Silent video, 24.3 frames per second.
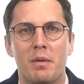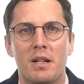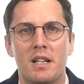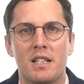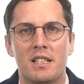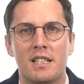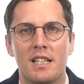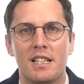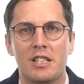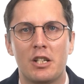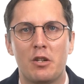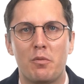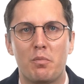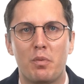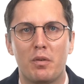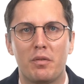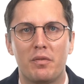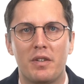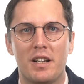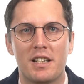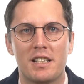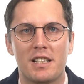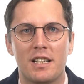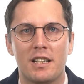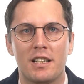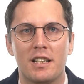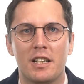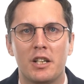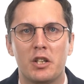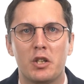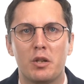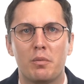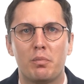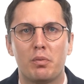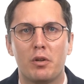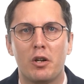an assistant professor
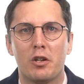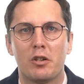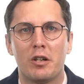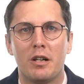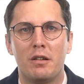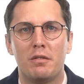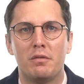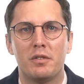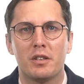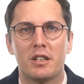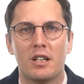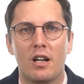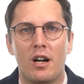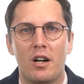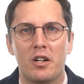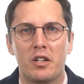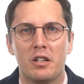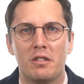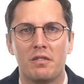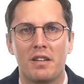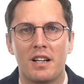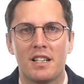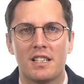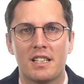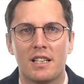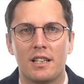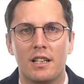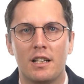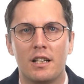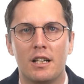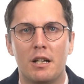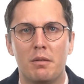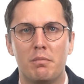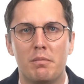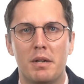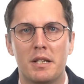in the Program for
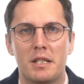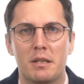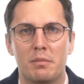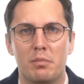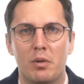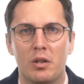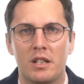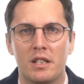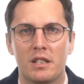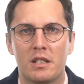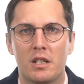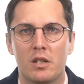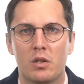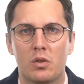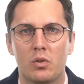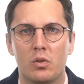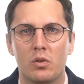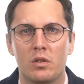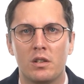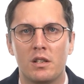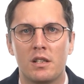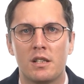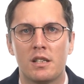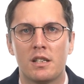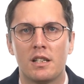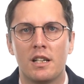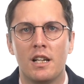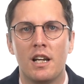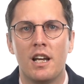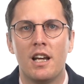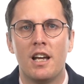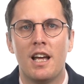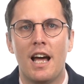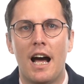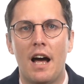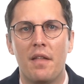Cardiovascular and Metabolic Disorders
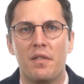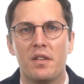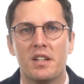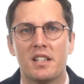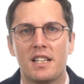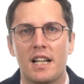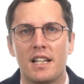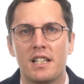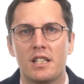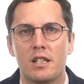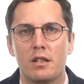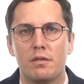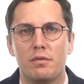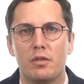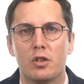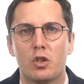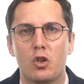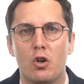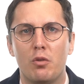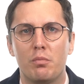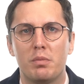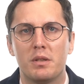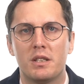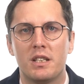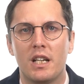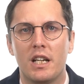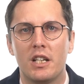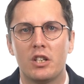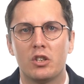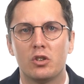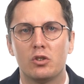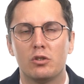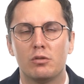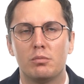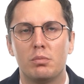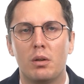and the Center for
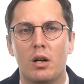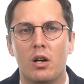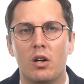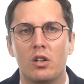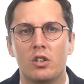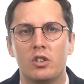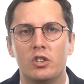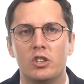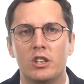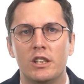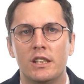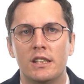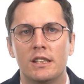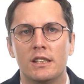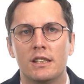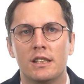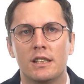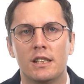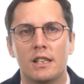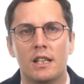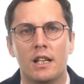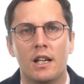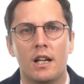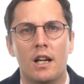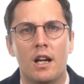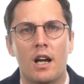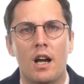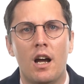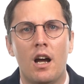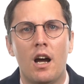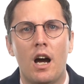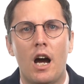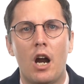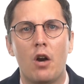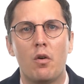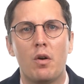Computational Biology.
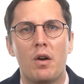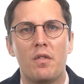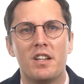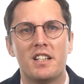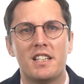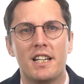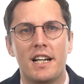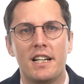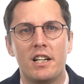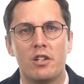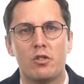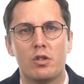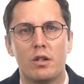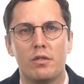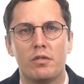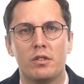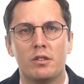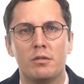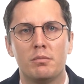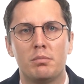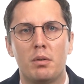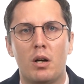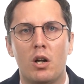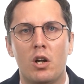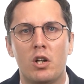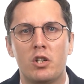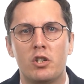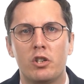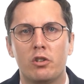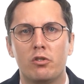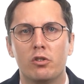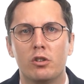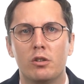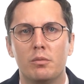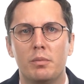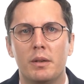I run the data-driven biology
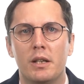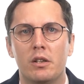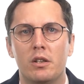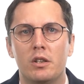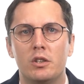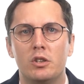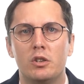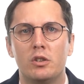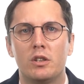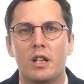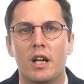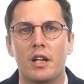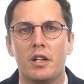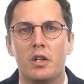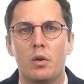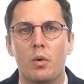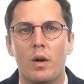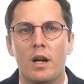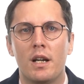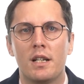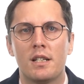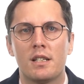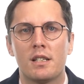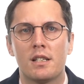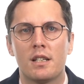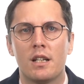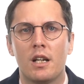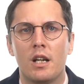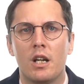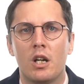group here at Duke-NUS,